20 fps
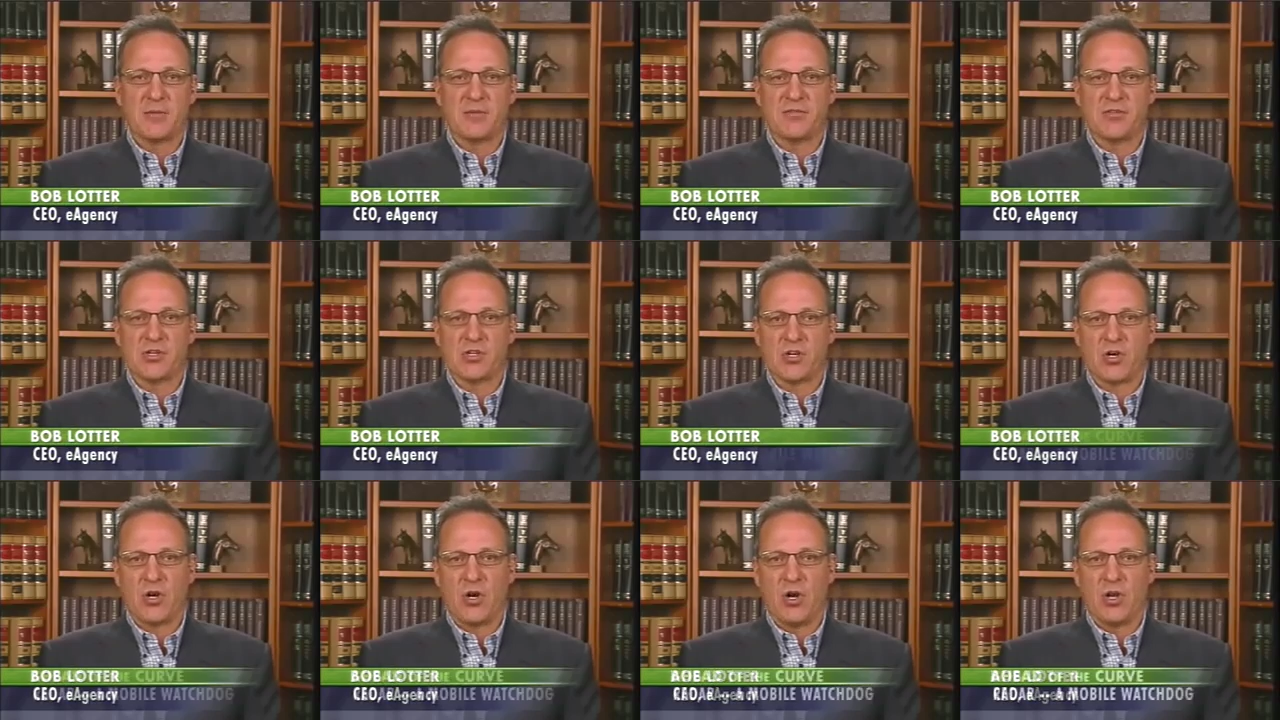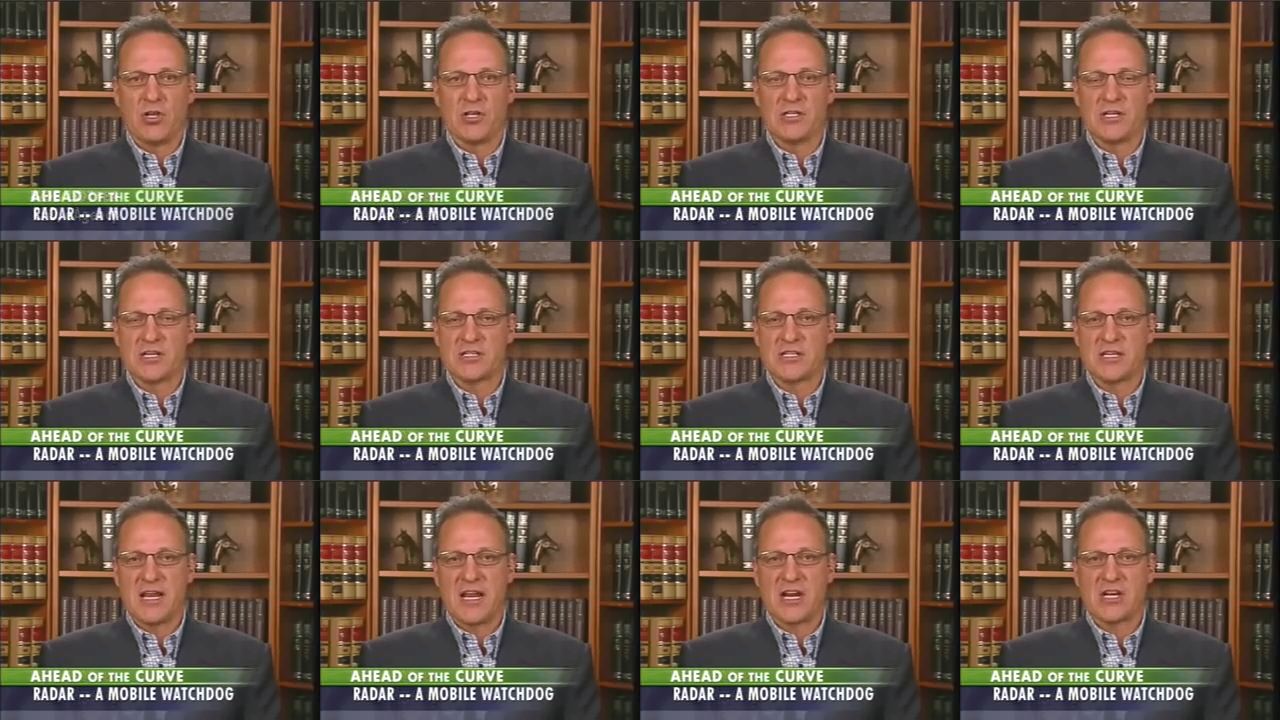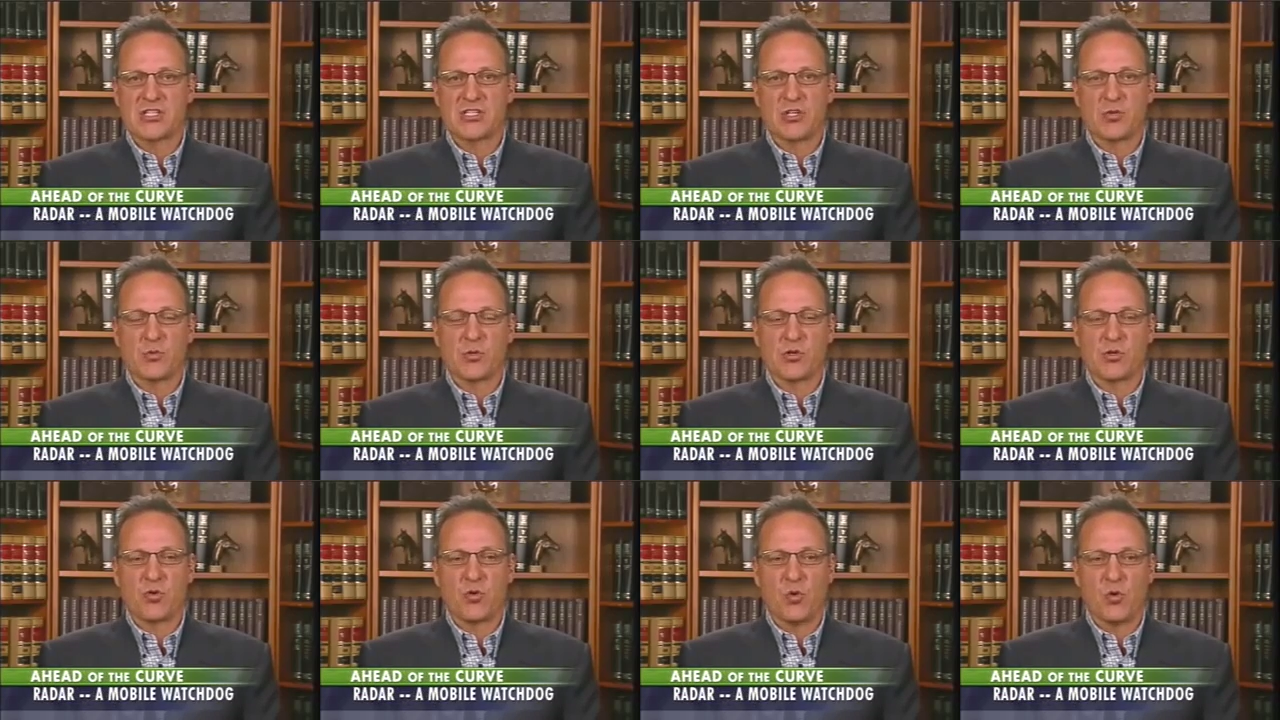of the call. It doesn't actually
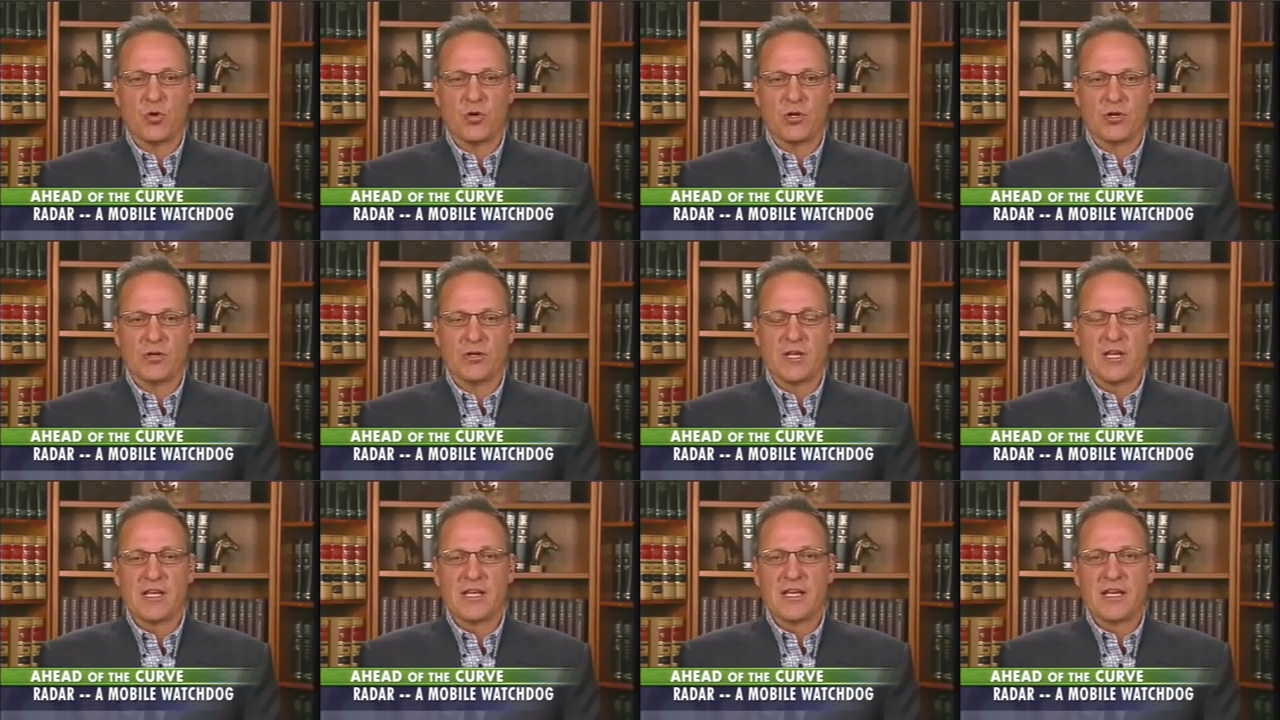record.